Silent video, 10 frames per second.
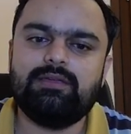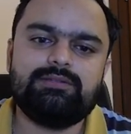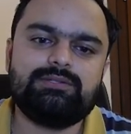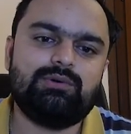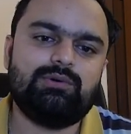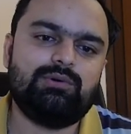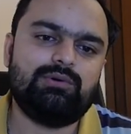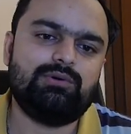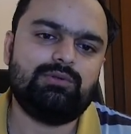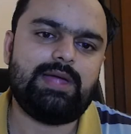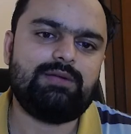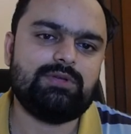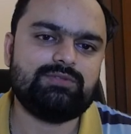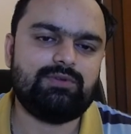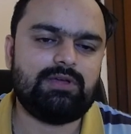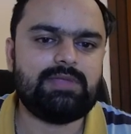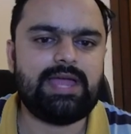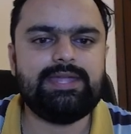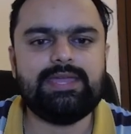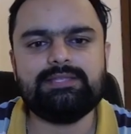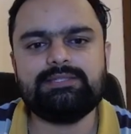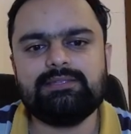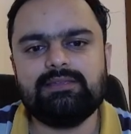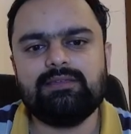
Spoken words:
So that was one of the ideas.